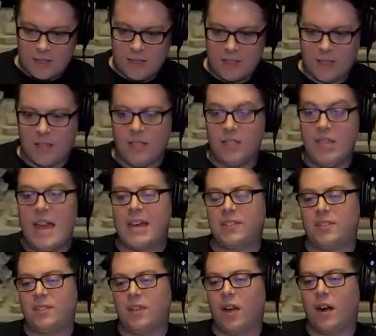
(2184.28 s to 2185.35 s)
him.
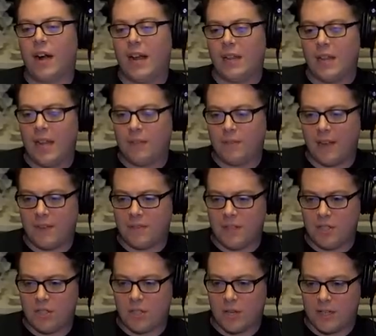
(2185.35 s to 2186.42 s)
Yes. All right. Life left
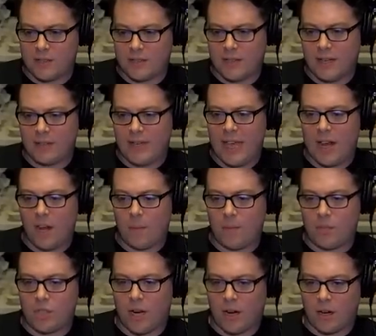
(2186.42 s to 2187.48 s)
in Chris. Now get up,
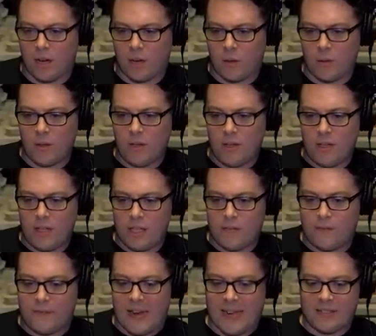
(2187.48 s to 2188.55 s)
Jericho, as
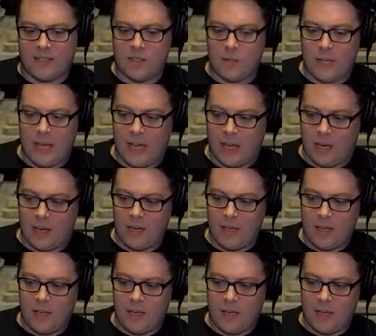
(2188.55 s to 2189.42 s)
fast as you can.